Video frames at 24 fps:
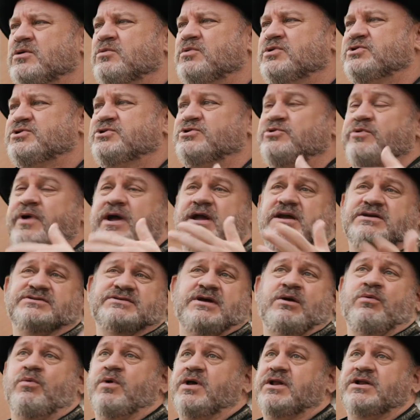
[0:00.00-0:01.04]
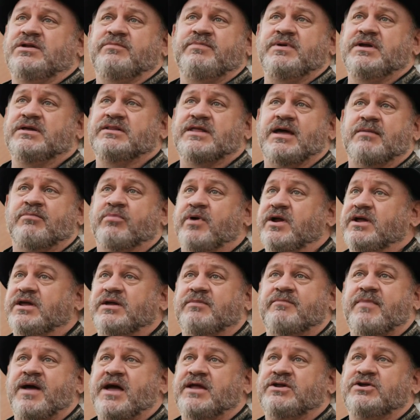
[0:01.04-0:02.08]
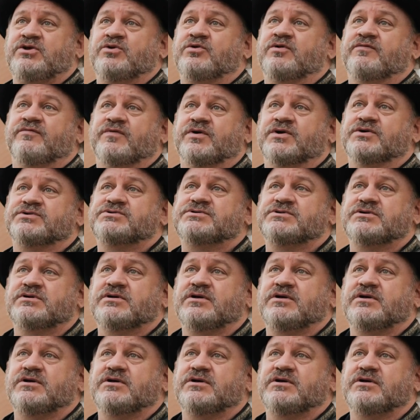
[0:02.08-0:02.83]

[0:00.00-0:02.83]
which is great because I wanted to be in that Breaking Bad universe.